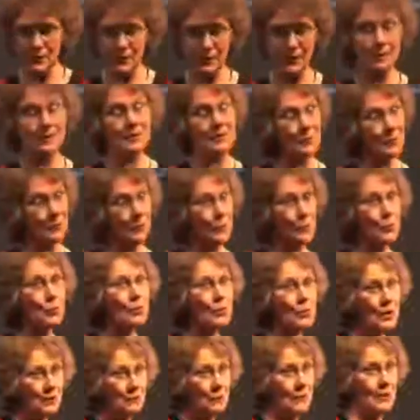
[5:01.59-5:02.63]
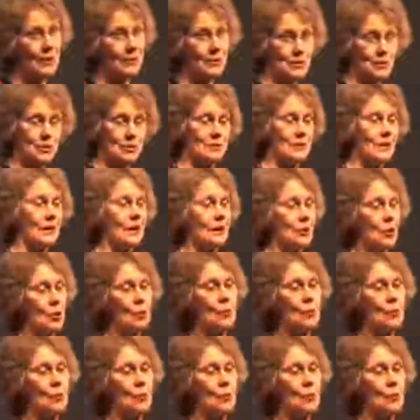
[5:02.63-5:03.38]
It's pretty much a